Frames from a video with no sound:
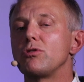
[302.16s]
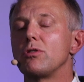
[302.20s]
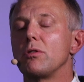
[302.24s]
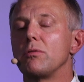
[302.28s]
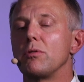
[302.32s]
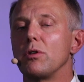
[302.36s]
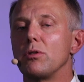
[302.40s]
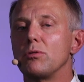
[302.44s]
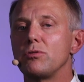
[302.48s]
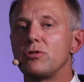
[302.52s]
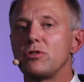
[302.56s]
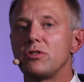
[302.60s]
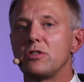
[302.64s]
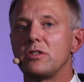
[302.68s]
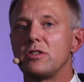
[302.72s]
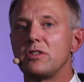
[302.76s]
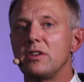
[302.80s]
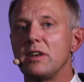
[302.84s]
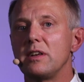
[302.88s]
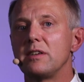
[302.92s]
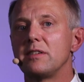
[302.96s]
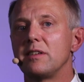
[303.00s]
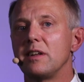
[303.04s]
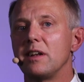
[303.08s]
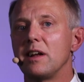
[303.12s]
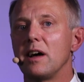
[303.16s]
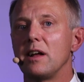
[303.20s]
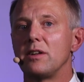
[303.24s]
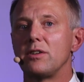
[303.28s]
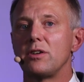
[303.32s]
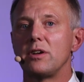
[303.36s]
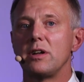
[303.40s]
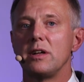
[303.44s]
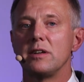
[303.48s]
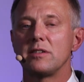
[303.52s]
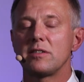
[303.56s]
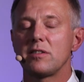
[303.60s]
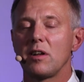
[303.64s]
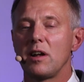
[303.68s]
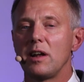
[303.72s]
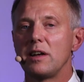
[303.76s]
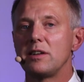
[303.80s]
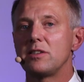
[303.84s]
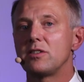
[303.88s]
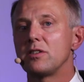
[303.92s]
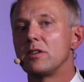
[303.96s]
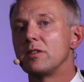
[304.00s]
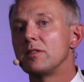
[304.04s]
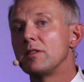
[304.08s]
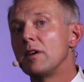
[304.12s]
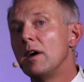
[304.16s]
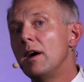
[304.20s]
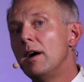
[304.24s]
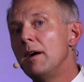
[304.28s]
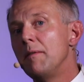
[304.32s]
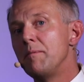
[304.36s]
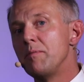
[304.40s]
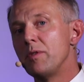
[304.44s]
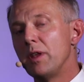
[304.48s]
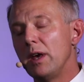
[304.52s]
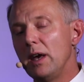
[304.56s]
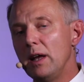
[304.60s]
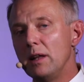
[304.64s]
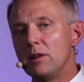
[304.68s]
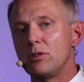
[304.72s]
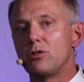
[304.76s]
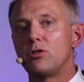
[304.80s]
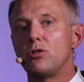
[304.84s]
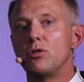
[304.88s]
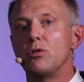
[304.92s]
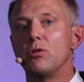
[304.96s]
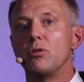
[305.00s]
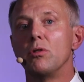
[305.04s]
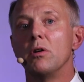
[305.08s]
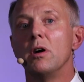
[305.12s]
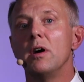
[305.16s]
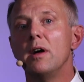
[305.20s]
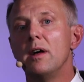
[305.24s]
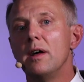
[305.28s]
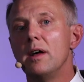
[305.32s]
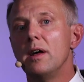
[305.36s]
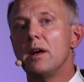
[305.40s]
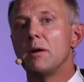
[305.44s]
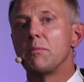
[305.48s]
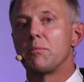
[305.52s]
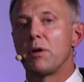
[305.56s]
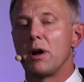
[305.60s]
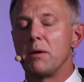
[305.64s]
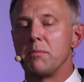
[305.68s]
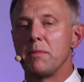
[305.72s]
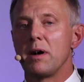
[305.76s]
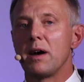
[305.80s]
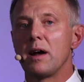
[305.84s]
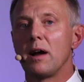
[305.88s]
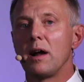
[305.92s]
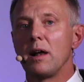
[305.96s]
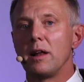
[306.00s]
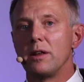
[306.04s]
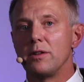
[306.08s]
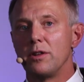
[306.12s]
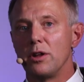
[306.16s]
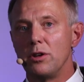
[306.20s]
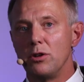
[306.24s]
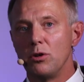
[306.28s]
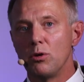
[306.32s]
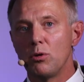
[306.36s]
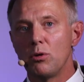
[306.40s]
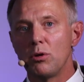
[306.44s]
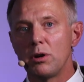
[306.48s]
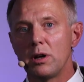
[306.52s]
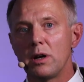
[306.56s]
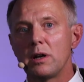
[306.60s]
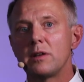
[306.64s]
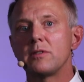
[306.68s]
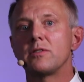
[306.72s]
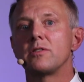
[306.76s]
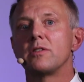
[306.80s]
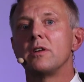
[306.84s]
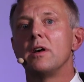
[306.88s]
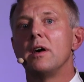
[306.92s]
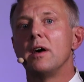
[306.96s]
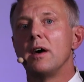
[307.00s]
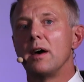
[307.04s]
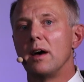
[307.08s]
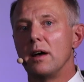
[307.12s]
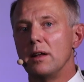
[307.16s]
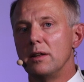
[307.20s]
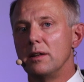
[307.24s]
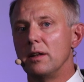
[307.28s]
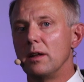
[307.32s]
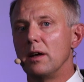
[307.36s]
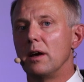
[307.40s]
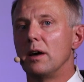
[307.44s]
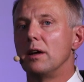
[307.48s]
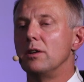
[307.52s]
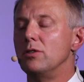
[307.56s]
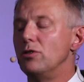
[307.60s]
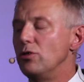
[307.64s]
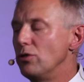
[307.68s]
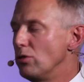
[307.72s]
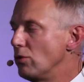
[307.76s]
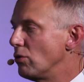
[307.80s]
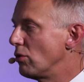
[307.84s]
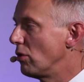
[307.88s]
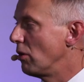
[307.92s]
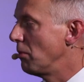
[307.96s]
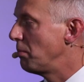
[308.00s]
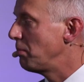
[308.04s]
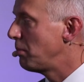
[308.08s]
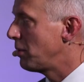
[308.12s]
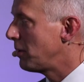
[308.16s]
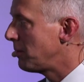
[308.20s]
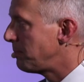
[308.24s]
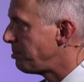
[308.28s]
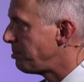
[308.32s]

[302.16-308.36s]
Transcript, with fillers: of those sixteen hundred installations, into primarily the Nordics and, and Europe.